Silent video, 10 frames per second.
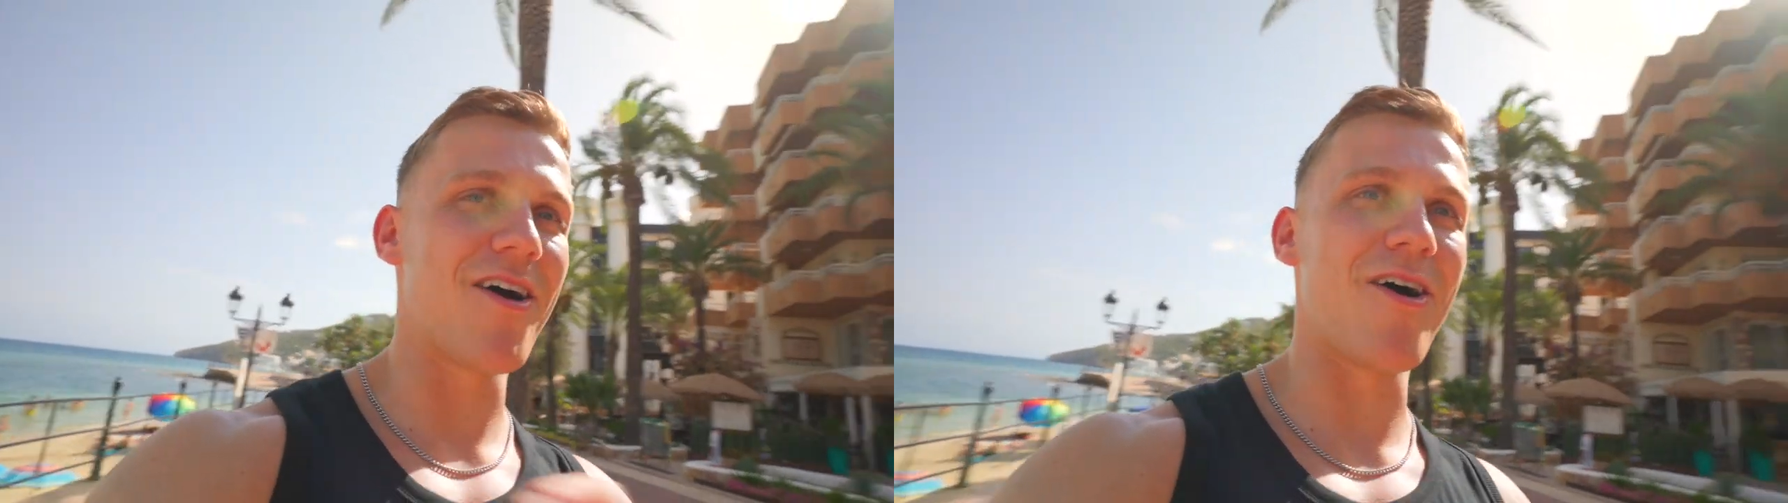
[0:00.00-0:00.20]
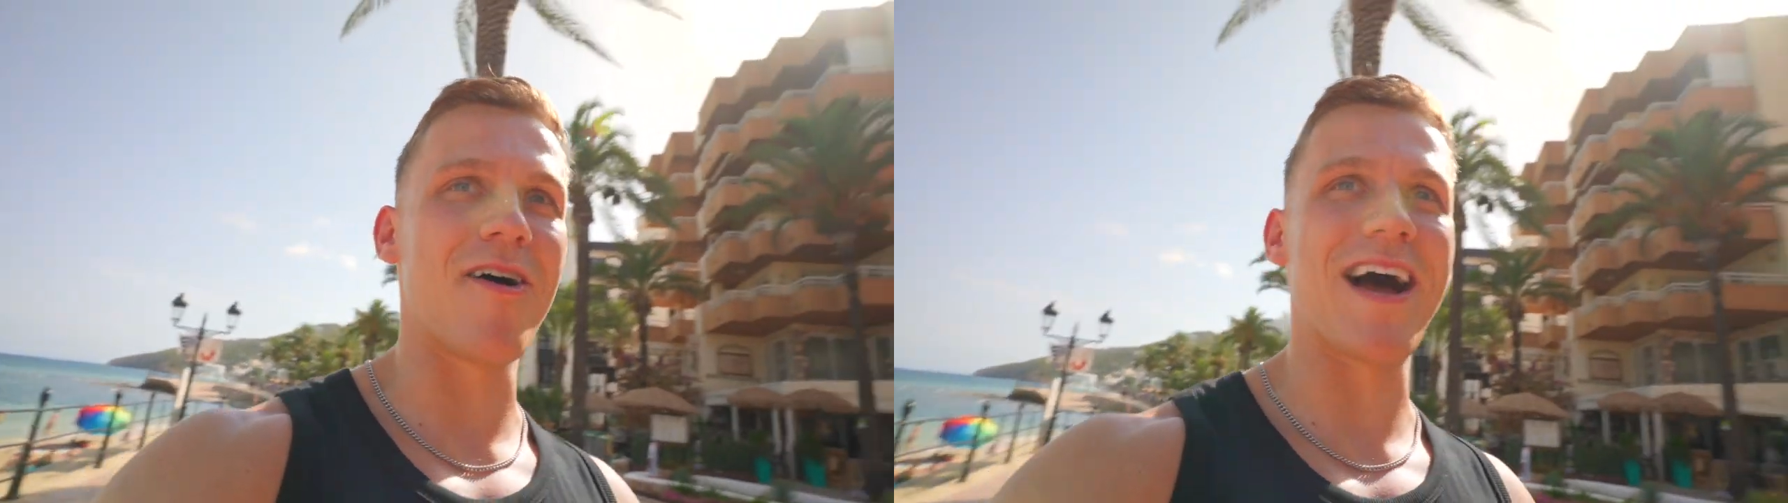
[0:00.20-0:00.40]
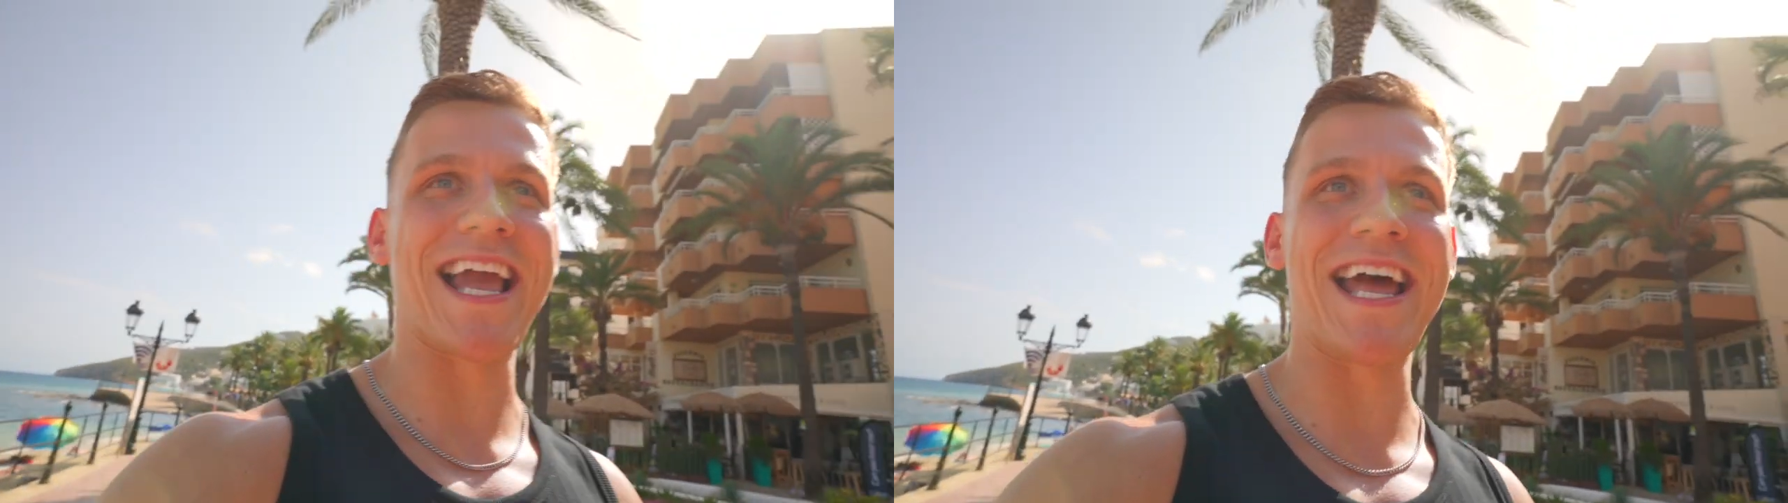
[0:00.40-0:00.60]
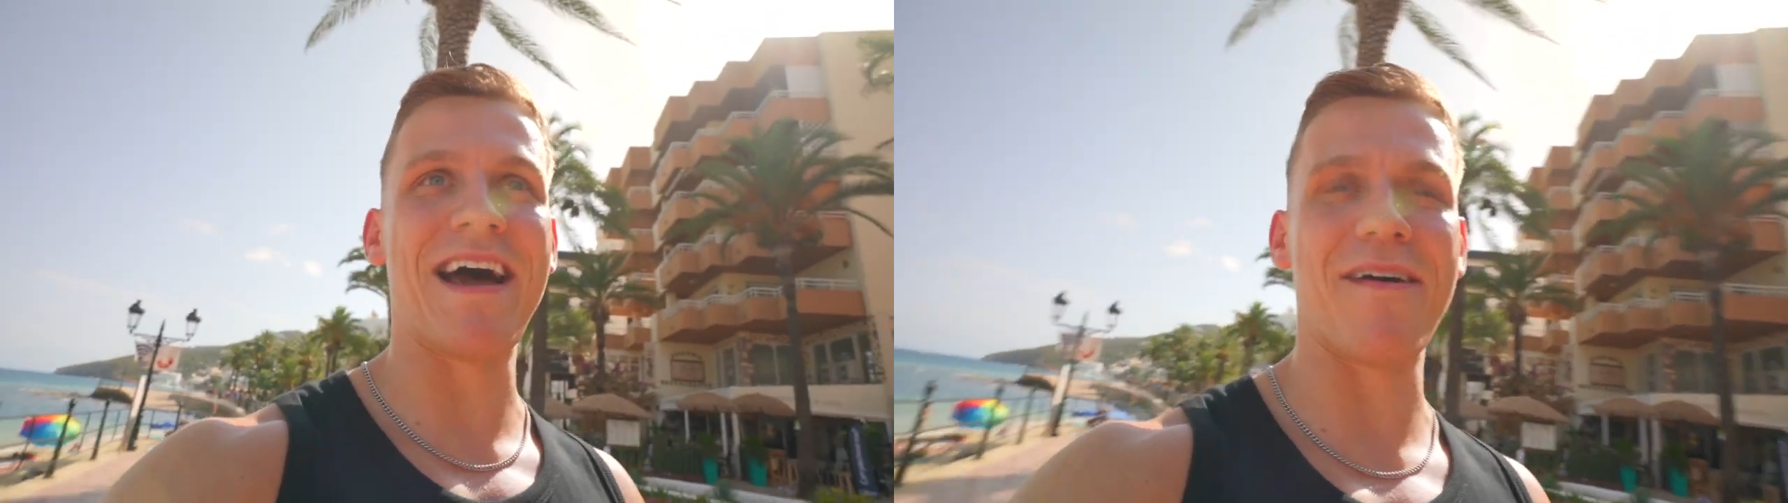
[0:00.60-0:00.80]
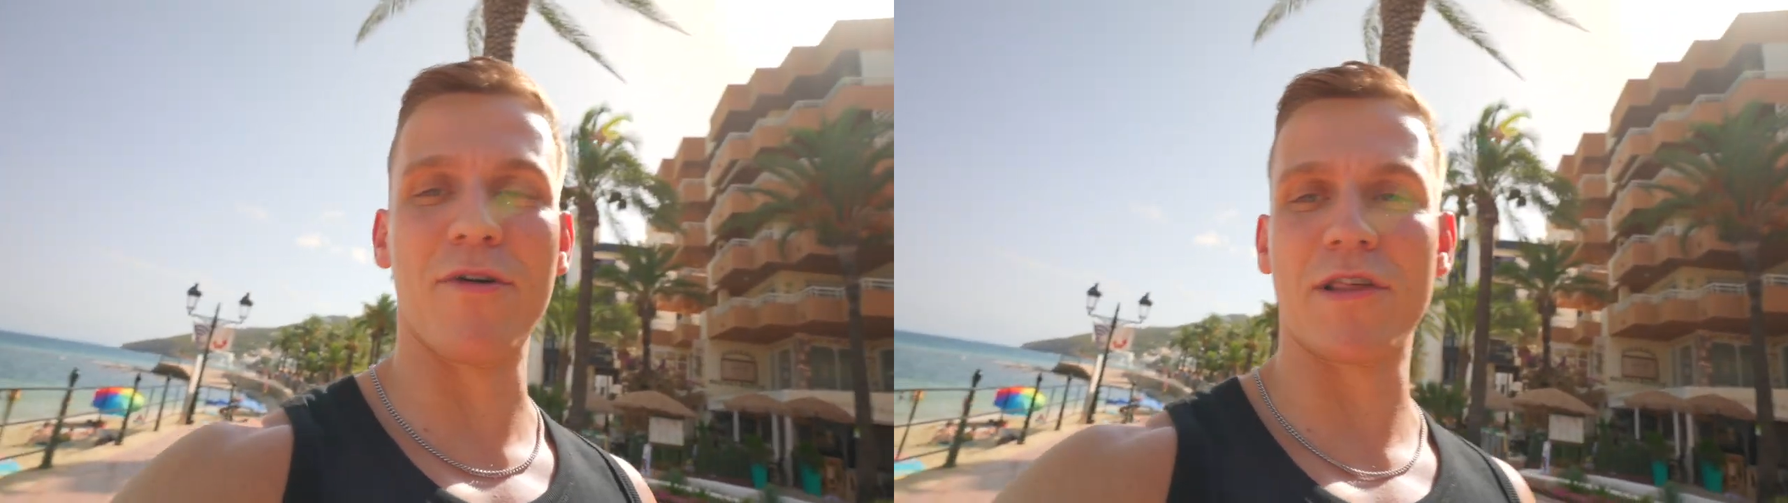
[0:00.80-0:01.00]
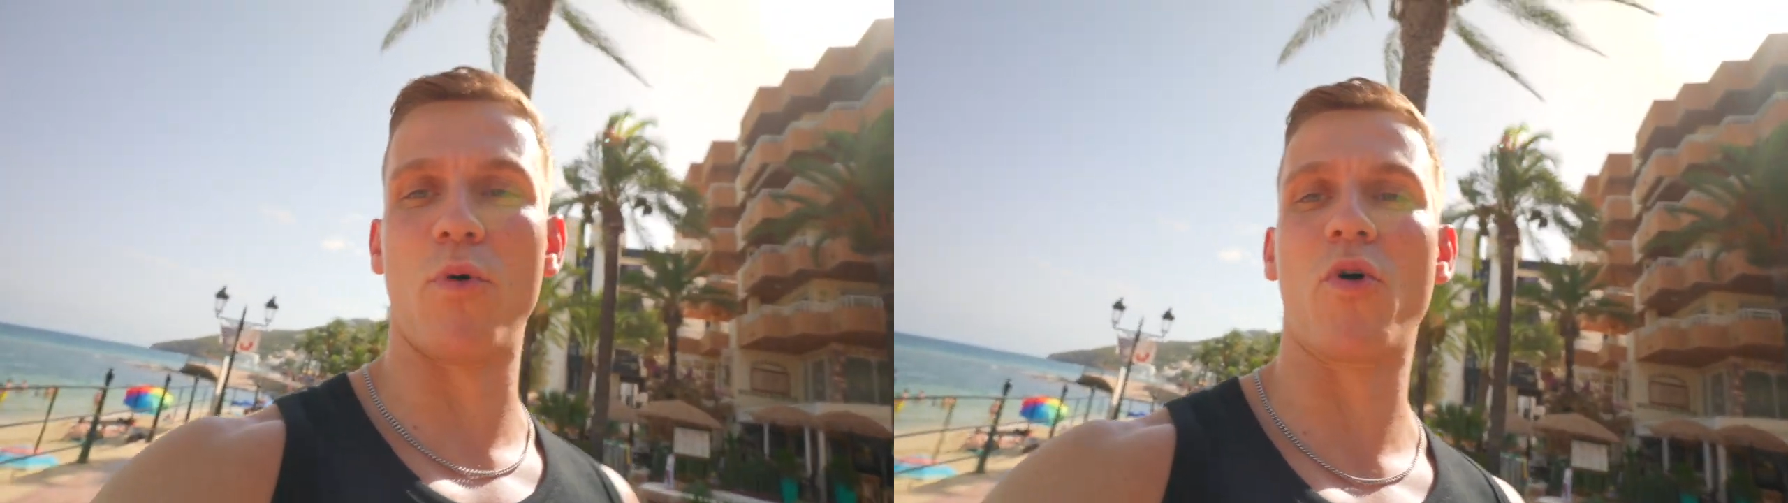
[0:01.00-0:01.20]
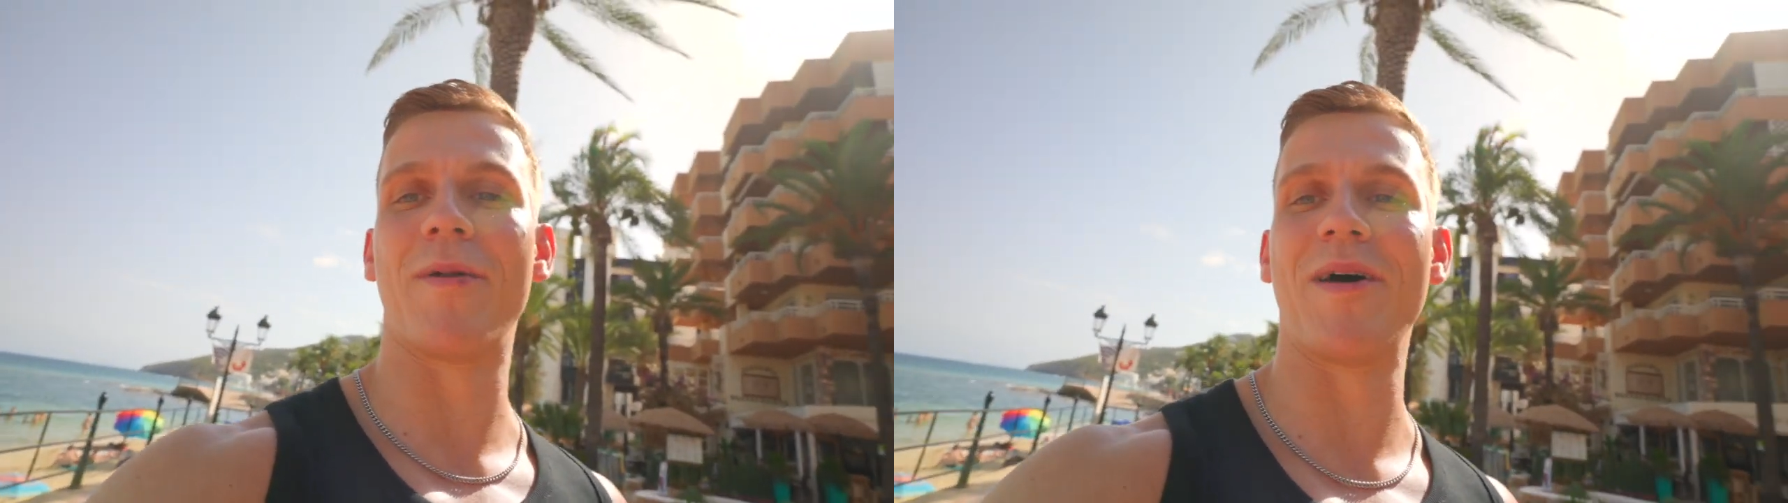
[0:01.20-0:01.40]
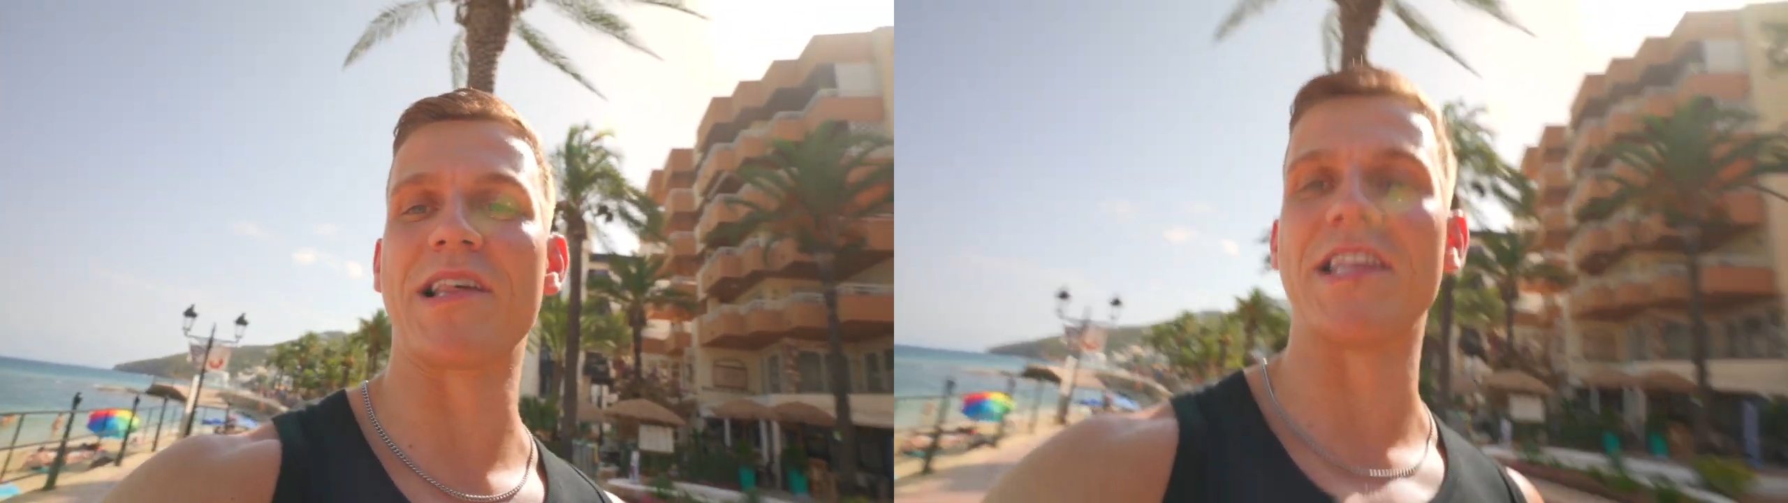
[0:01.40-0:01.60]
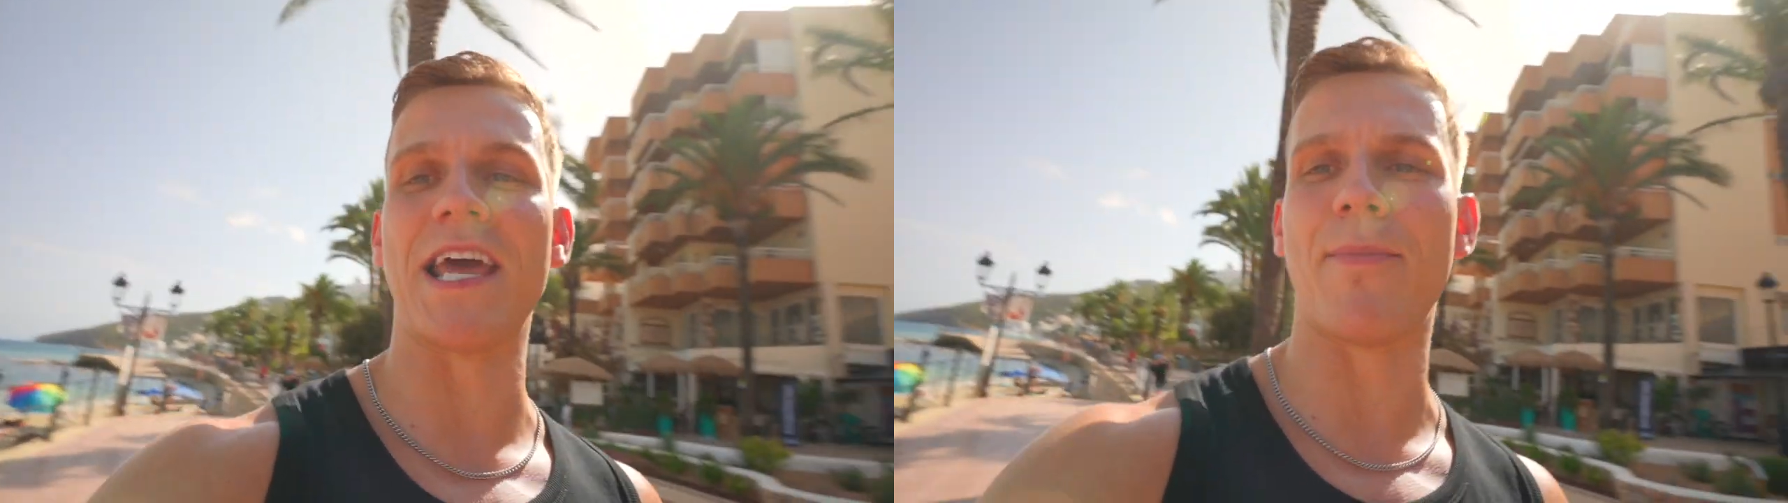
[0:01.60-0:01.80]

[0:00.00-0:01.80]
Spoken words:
oh, again, I know I've spoken about this today,